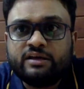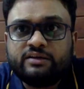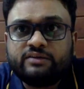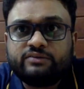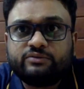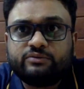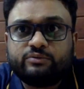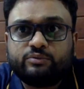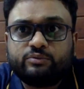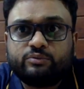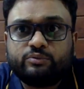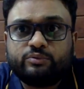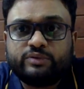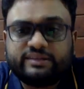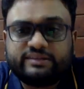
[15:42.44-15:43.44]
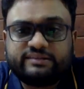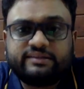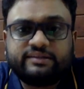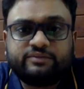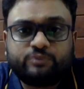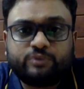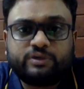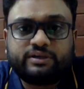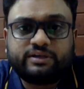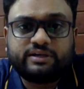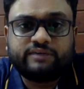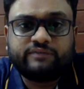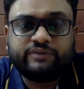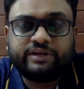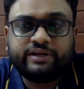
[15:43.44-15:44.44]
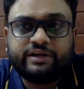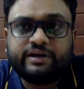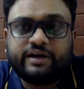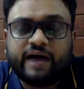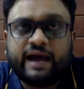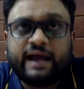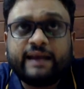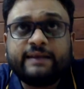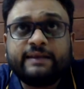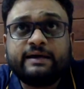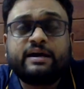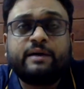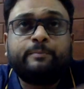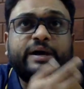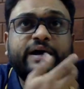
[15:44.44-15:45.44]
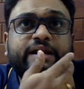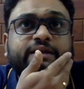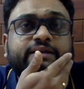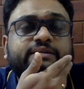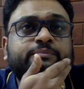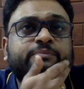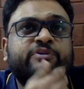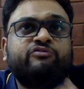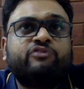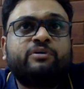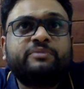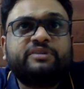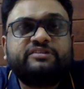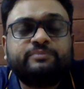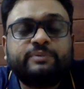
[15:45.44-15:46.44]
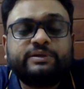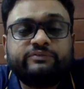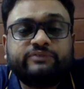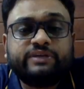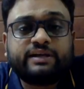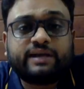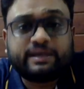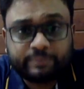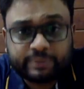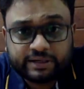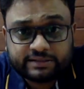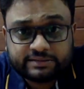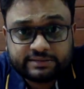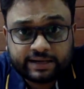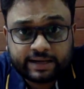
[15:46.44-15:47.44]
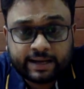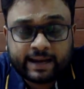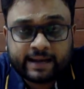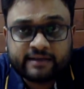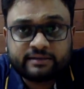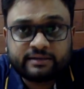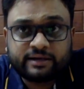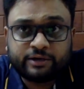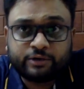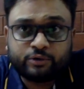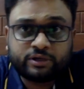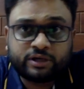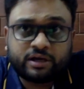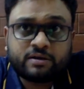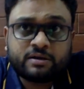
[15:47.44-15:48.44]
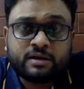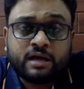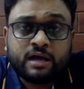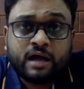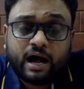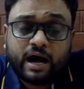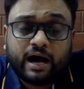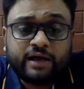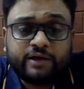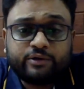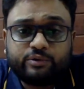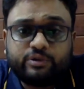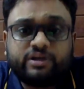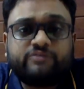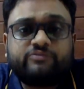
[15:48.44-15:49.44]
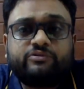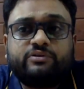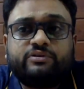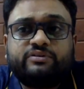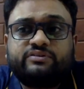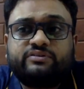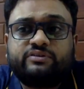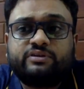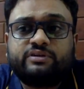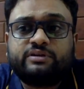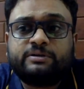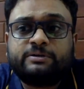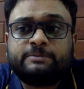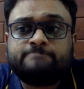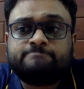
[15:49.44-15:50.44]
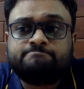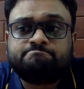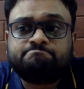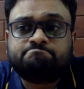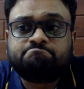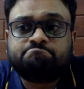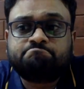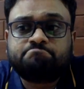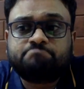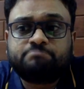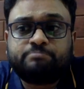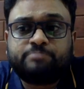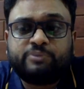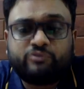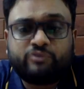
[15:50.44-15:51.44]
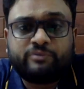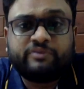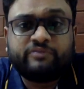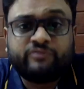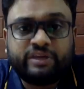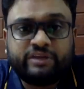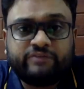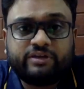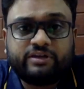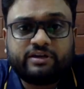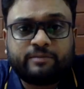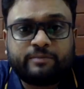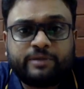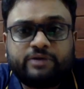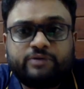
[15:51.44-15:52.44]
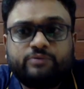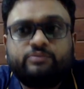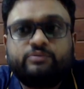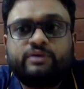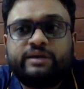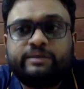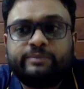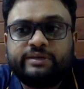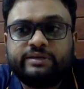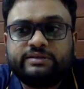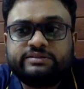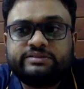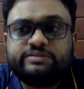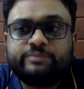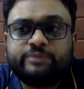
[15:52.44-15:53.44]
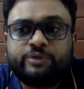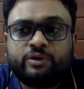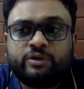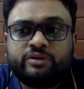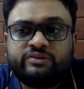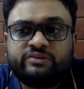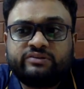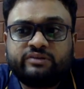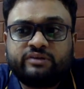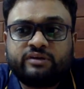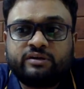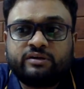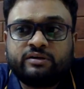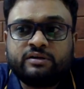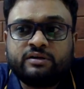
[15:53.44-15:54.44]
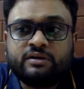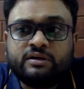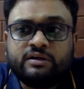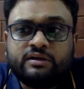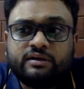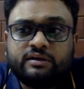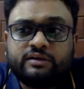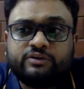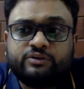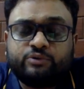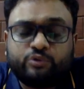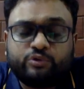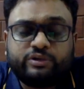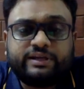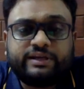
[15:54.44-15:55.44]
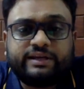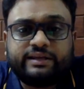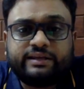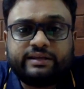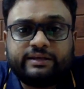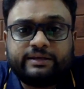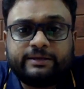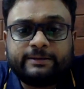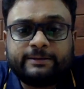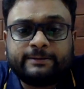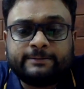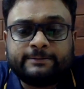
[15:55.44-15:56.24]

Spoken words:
So yes, that's what we did. And comparing the performance between Hyperledger and IOTA, IOTA was performing very well compared to Hyperledger, because you don't need any